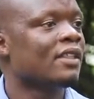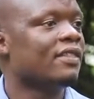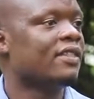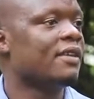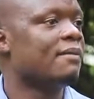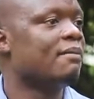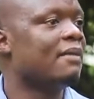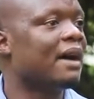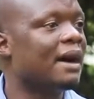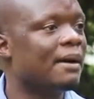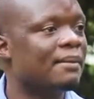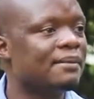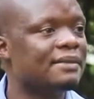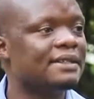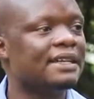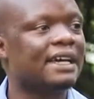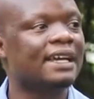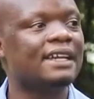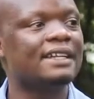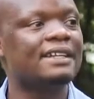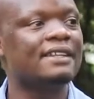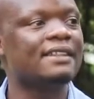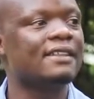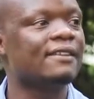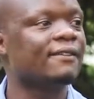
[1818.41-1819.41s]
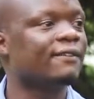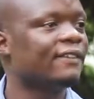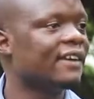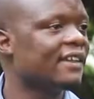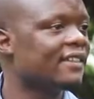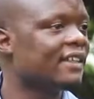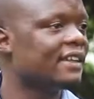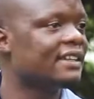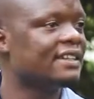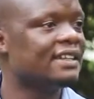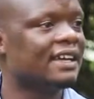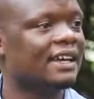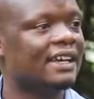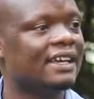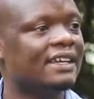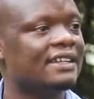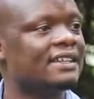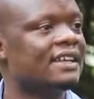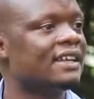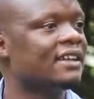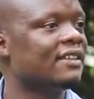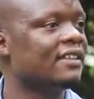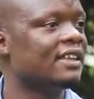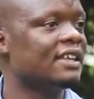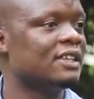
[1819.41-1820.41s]
The mom died, the father
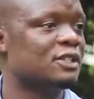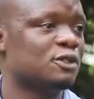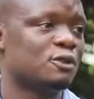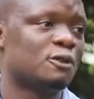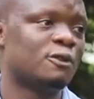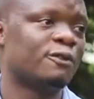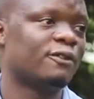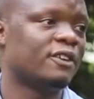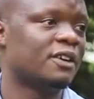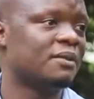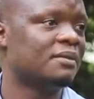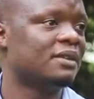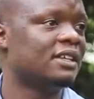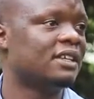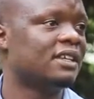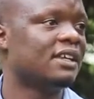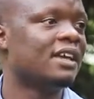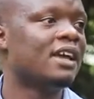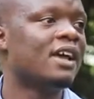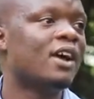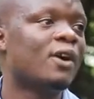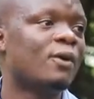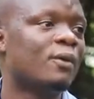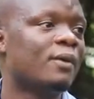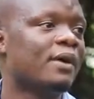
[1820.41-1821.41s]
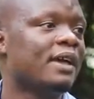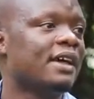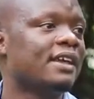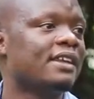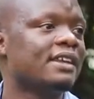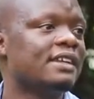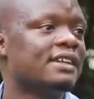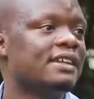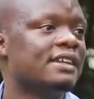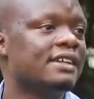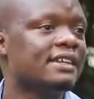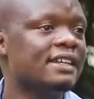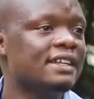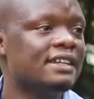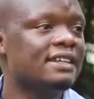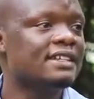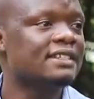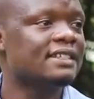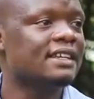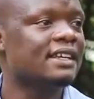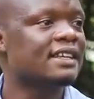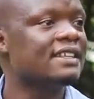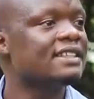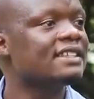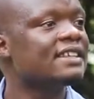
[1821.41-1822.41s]
died, and there is no family. Where in real
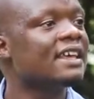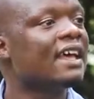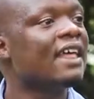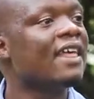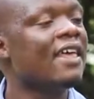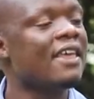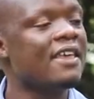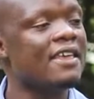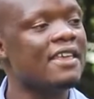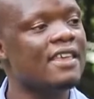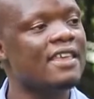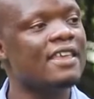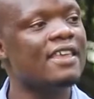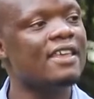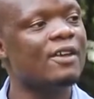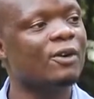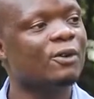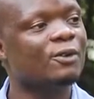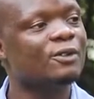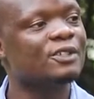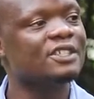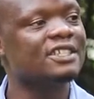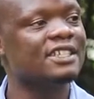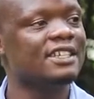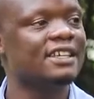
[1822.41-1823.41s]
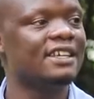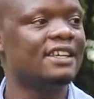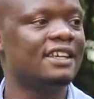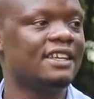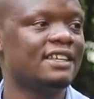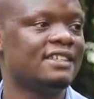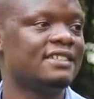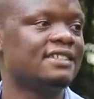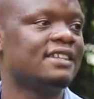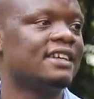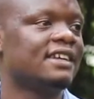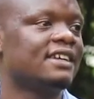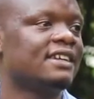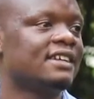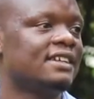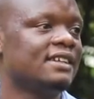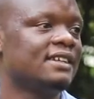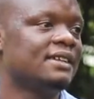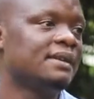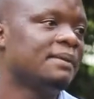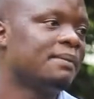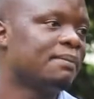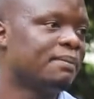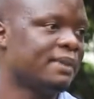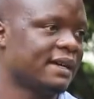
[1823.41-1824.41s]
sense, he or she is the
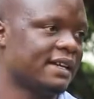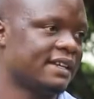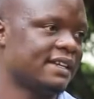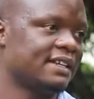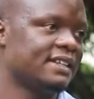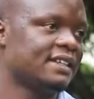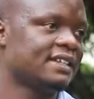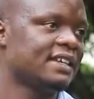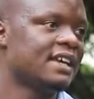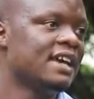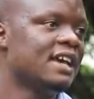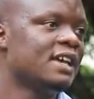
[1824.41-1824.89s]
real parent.